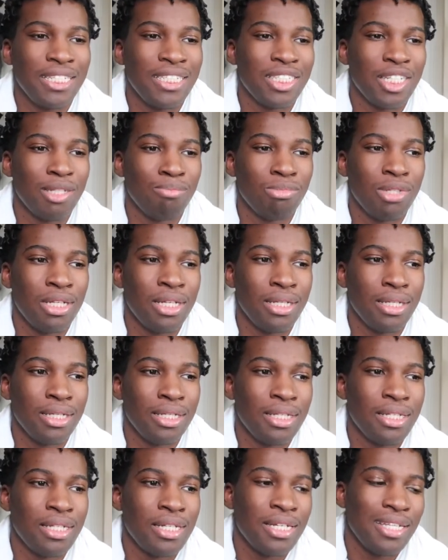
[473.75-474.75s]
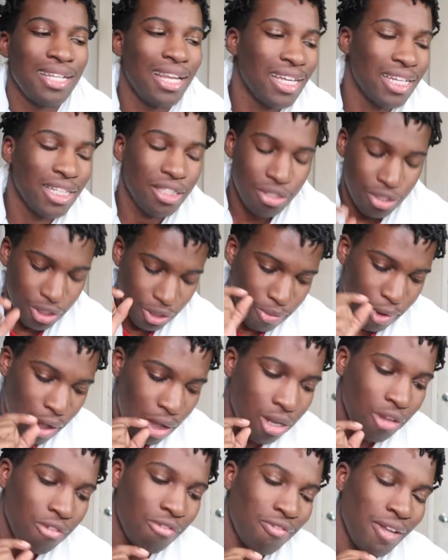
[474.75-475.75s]
something like a
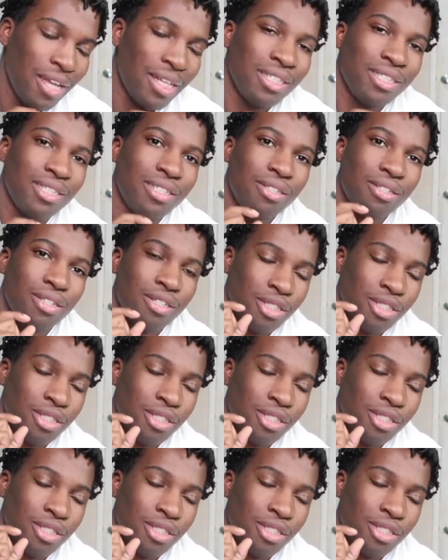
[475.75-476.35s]
small event